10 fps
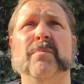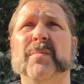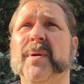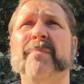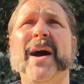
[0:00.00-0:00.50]

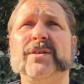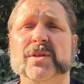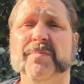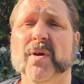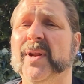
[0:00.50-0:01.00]
There might
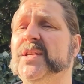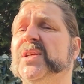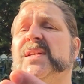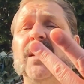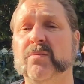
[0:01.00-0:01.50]
just be, or let's
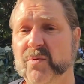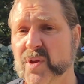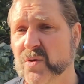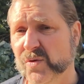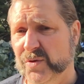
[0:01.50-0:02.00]
just say that we
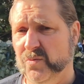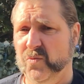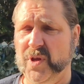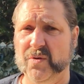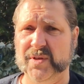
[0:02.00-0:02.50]

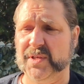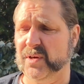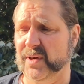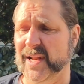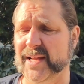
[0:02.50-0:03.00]
use a
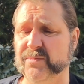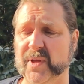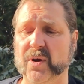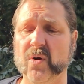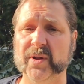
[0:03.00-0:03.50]
certain lens with a
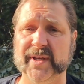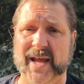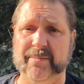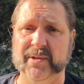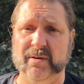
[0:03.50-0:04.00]
cold
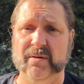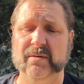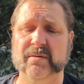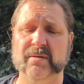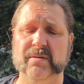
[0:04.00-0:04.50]
adapter.
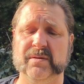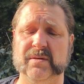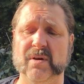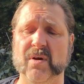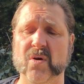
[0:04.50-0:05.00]

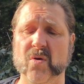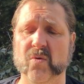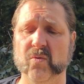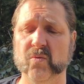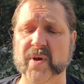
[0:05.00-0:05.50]
So
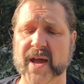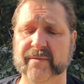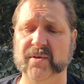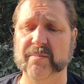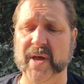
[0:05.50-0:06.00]
we
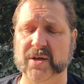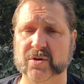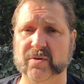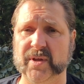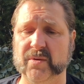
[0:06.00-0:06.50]
have to make
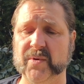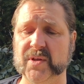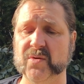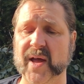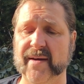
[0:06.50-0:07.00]
sure that we
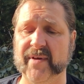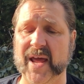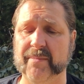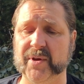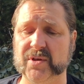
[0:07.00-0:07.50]
do have an
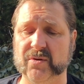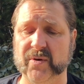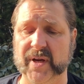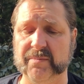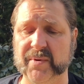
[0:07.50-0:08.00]
aperture
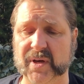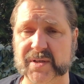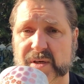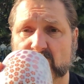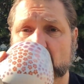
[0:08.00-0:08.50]
ring, because